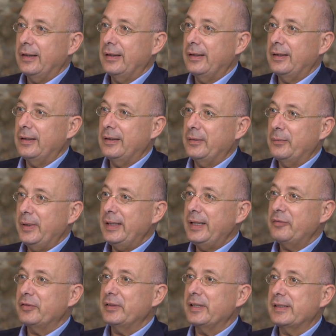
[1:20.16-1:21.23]
We
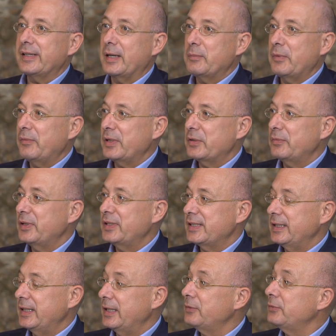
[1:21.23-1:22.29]
live in a time in which we
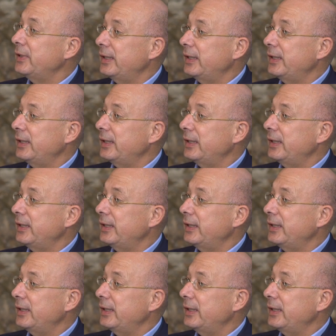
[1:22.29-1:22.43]
see in